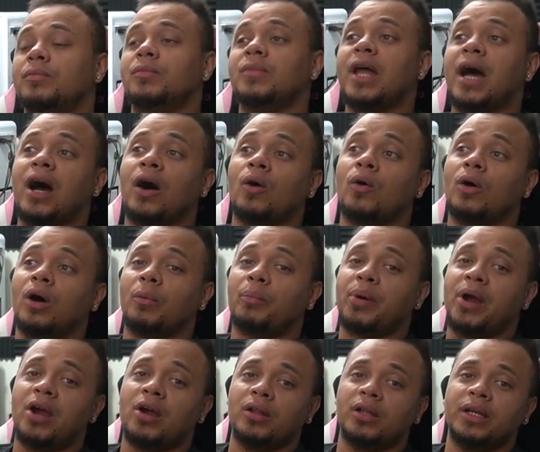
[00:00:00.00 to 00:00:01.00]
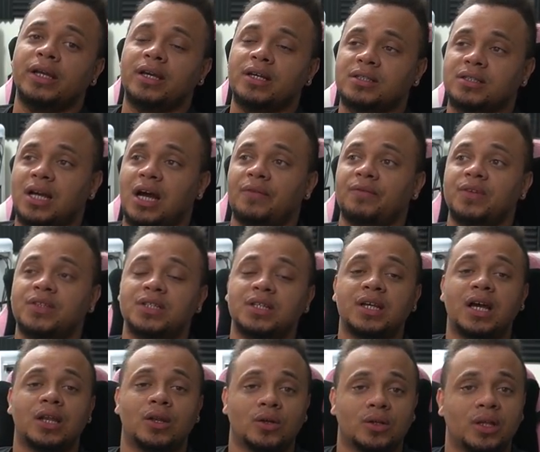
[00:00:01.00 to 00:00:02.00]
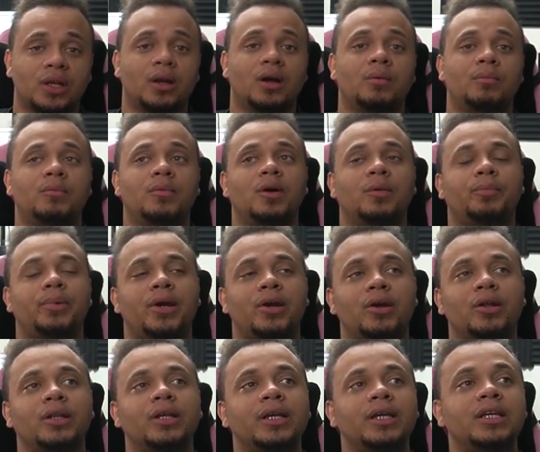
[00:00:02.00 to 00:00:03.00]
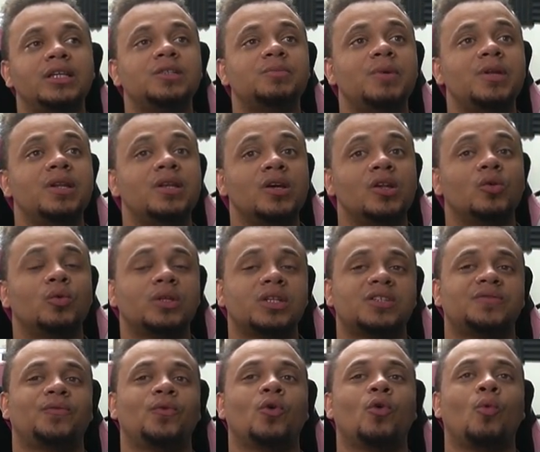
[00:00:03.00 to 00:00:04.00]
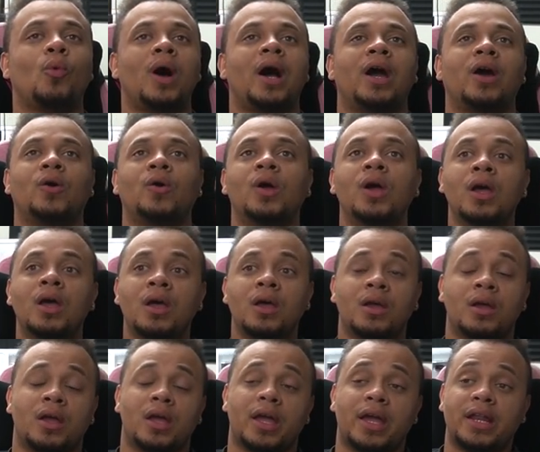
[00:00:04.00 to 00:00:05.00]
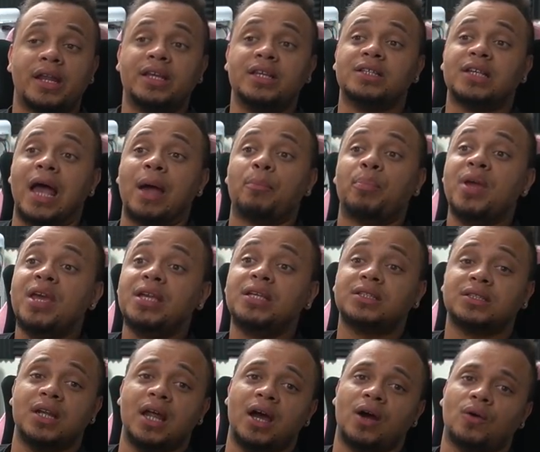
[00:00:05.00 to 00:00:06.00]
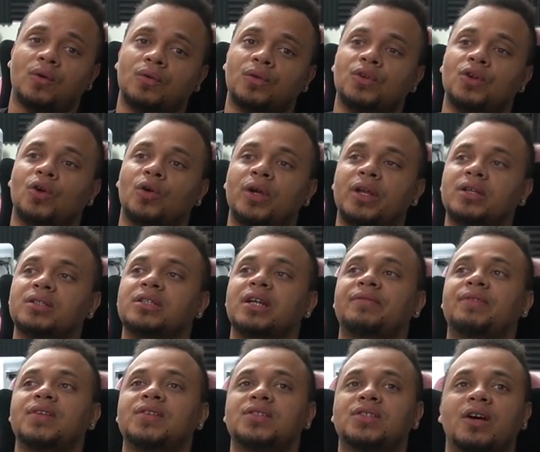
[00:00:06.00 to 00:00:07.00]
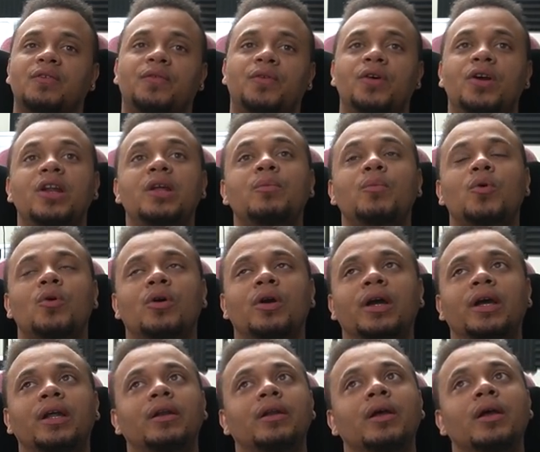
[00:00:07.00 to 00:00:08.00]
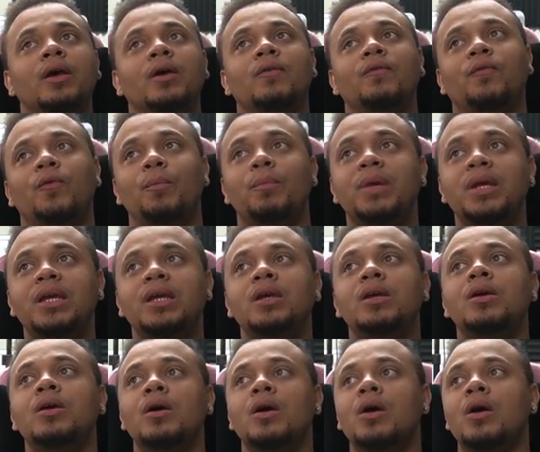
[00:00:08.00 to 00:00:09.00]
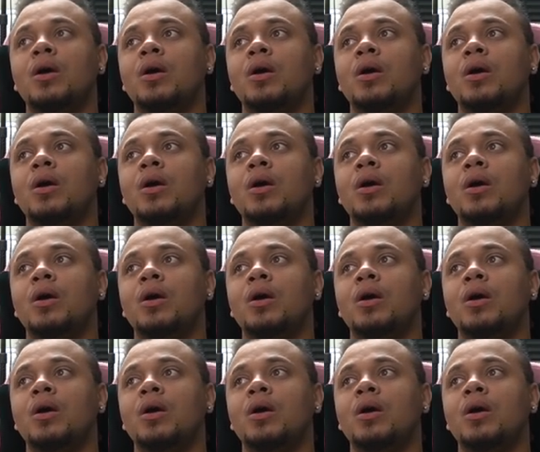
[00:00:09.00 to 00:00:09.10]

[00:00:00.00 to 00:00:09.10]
now, apparently, because obviously I looked it up, apparently he's been dealing with this for a while, and he's at peace now. You know, he doesn't have to suffer anymore. And for me,